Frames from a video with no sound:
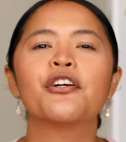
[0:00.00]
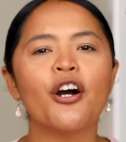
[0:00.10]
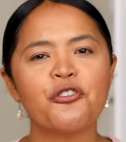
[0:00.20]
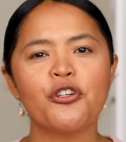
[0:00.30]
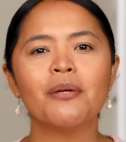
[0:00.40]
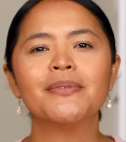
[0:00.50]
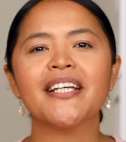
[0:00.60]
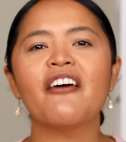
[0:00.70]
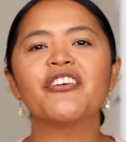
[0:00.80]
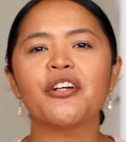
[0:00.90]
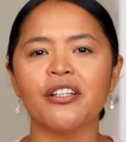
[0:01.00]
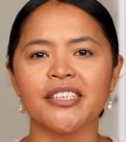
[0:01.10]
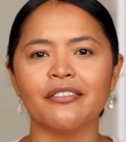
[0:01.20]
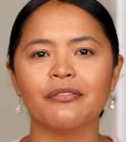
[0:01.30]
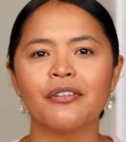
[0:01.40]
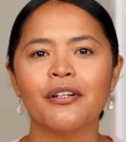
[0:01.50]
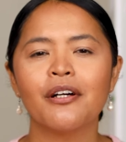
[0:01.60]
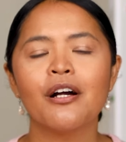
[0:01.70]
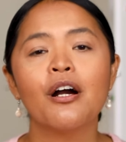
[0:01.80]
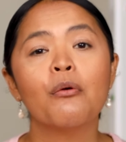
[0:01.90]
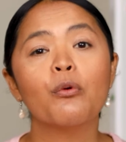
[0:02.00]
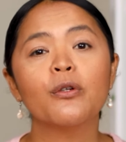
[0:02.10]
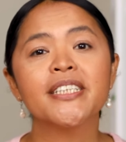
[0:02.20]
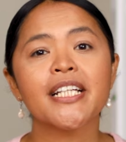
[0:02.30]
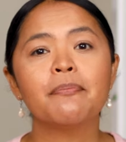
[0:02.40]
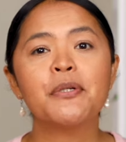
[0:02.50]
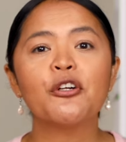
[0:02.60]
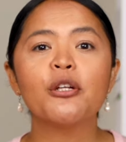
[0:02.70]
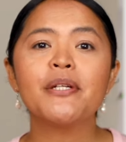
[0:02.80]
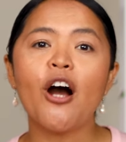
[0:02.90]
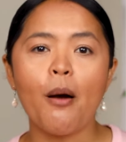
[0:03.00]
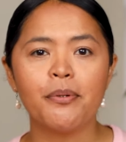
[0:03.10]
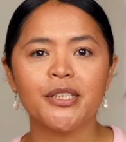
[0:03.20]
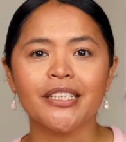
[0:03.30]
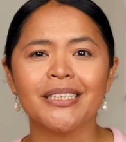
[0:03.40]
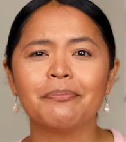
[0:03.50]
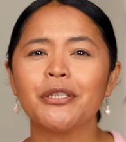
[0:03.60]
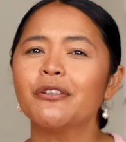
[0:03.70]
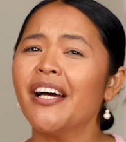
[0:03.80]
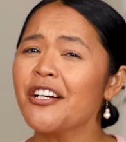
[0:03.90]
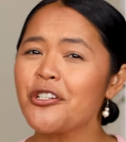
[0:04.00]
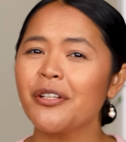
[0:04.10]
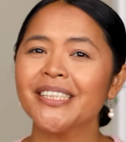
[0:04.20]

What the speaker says: Contronyms have a cousin, words that appear to be opposites but are actually